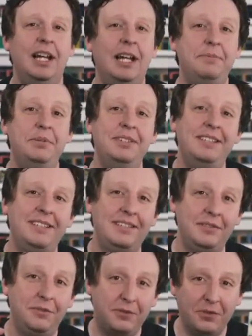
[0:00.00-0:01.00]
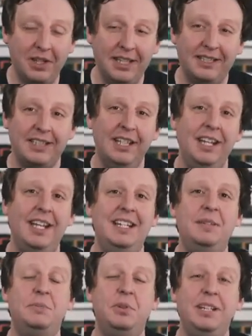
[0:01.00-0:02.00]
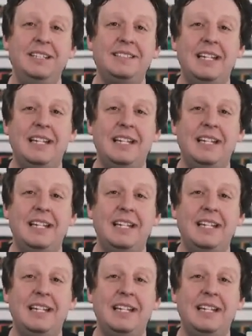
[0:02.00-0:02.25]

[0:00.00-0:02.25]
I put this in front and it brings